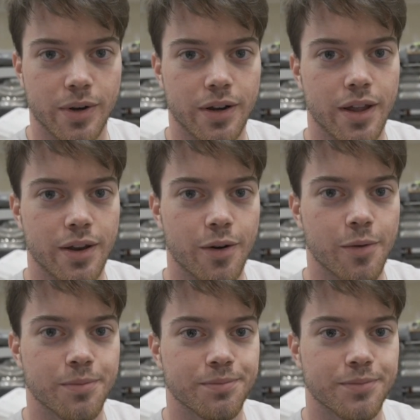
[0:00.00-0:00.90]
We're gonna head
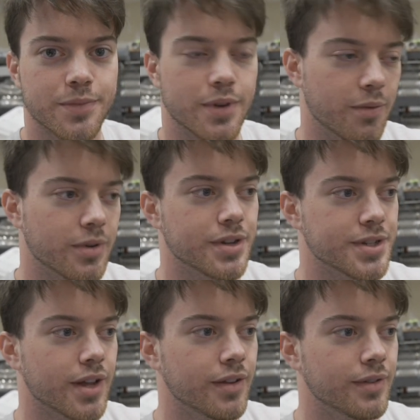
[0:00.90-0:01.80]
home. Yeah, we're gonna
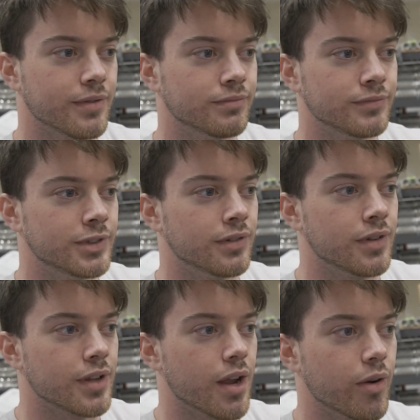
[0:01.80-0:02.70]
sell it.
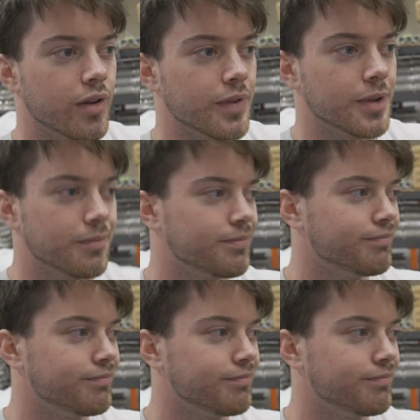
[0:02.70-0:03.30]
Get rid of it.